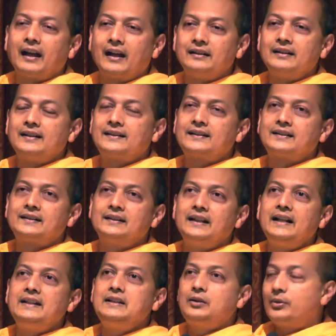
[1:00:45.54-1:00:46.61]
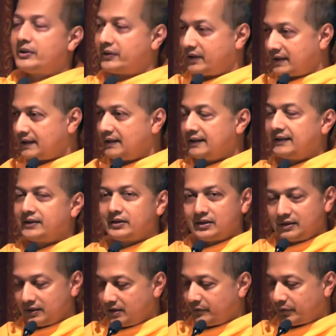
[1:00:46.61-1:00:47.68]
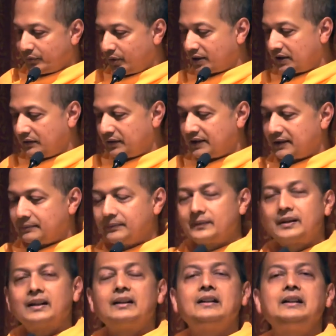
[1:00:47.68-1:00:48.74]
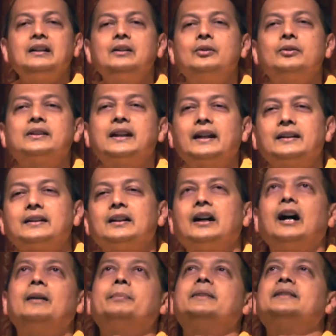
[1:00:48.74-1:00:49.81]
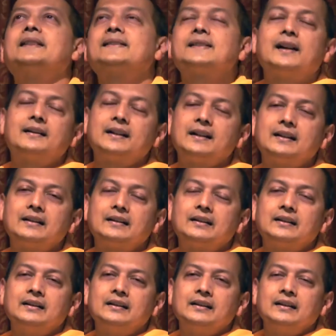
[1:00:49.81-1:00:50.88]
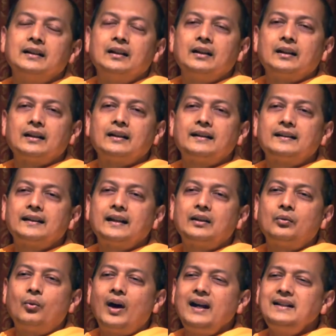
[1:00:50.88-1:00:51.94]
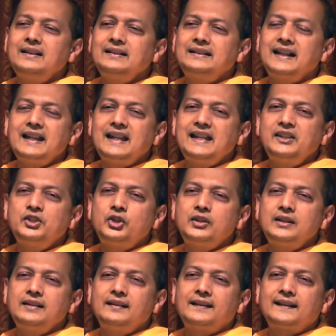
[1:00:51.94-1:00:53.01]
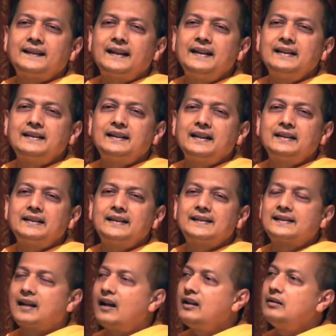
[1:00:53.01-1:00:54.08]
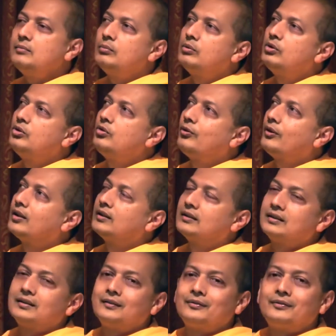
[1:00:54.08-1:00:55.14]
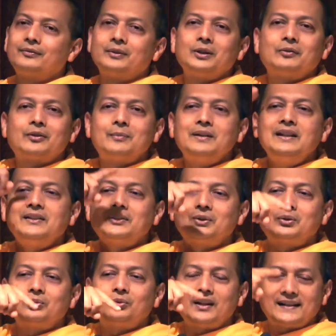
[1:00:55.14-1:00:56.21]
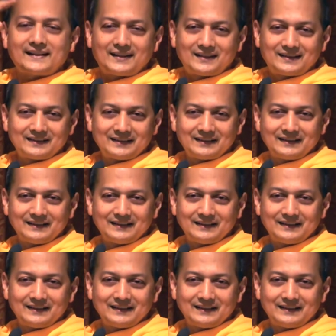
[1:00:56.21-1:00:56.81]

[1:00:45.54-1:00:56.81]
and this lady who has written this, she was walking with him, and he looked at up at the sun and he said, Why did the ancients think that the sun moved you know, from east to west?